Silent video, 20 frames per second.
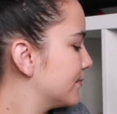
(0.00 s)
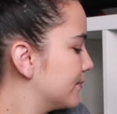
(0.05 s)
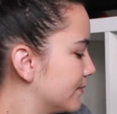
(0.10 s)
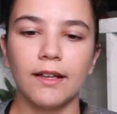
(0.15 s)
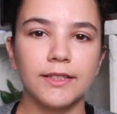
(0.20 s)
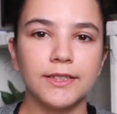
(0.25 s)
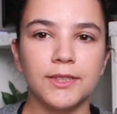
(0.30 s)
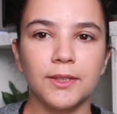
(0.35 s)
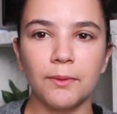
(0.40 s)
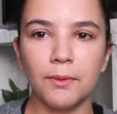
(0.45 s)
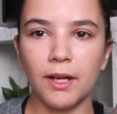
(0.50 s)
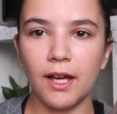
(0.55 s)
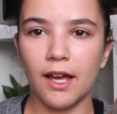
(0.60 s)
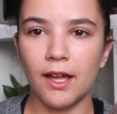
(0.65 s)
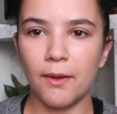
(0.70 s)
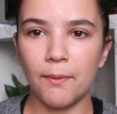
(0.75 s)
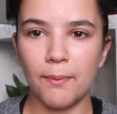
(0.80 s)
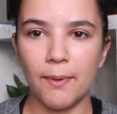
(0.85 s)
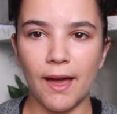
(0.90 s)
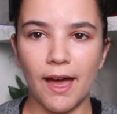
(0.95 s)
I also
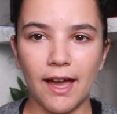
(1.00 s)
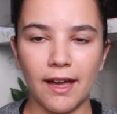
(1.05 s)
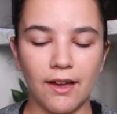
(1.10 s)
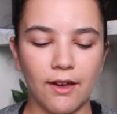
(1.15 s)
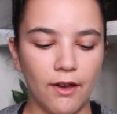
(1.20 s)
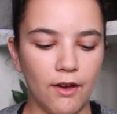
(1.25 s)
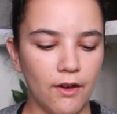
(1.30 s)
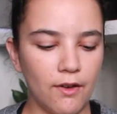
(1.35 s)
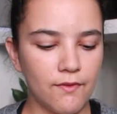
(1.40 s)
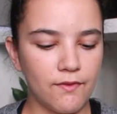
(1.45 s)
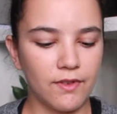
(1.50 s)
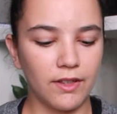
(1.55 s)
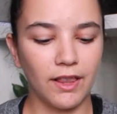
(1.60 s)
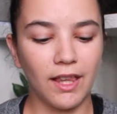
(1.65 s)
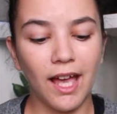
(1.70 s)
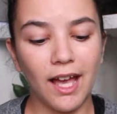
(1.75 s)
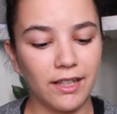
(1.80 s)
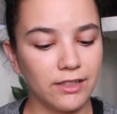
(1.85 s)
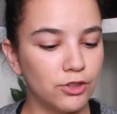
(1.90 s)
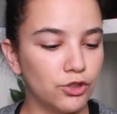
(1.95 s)
got a pack of
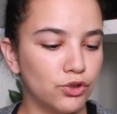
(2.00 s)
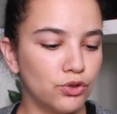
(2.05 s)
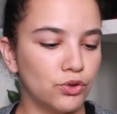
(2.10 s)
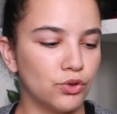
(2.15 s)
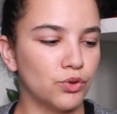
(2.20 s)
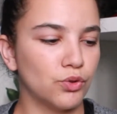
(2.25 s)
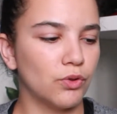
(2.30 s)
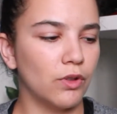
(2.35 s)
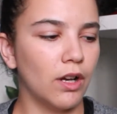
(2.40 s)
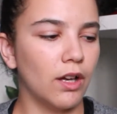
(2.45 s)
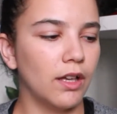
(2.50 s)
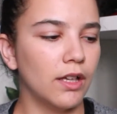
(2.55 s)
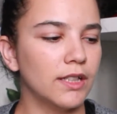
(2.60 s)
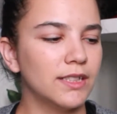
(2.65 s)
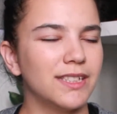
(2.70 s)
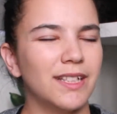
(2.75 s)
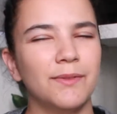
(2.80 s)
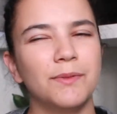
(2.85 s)
glass straws.